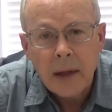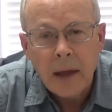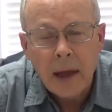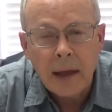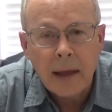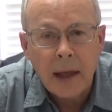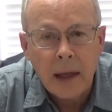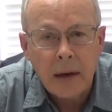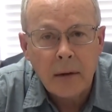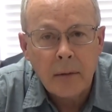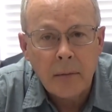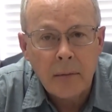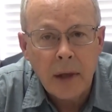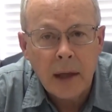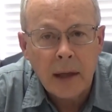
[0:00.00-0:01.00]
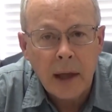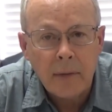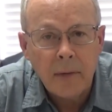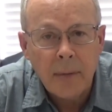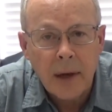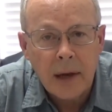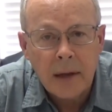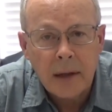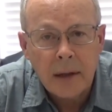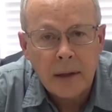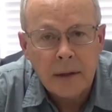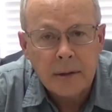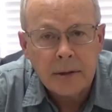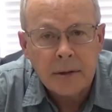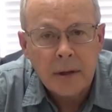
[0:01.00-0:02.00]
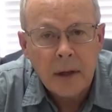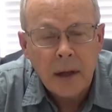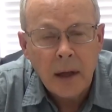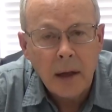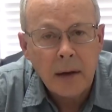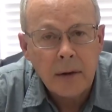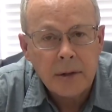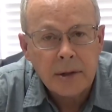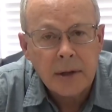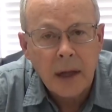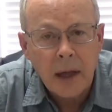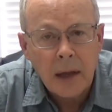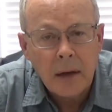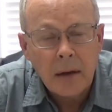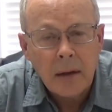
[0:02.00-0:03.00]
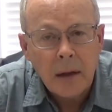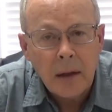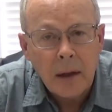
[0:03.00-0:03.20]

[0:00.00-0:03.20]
I can't make everybody else understand